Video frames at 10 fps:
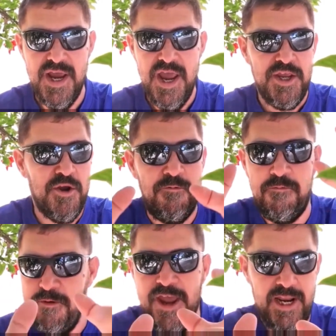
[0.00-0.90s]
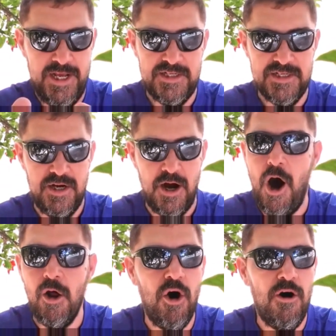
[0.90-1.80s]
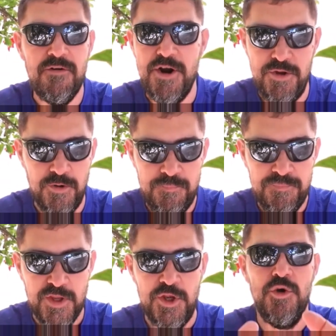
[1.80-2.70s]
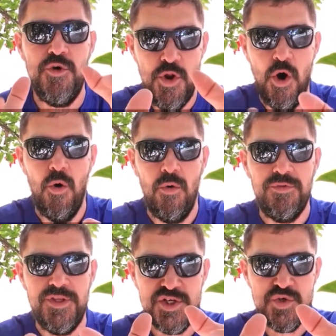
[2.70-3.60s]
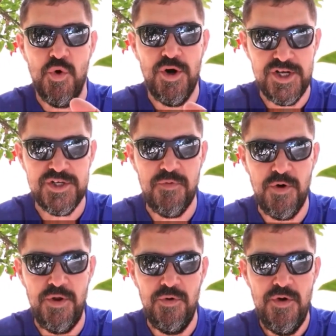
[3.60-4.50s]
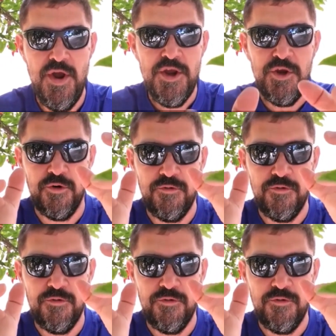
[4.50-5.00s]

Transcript: You feel it all over you. You know this word is for you. Your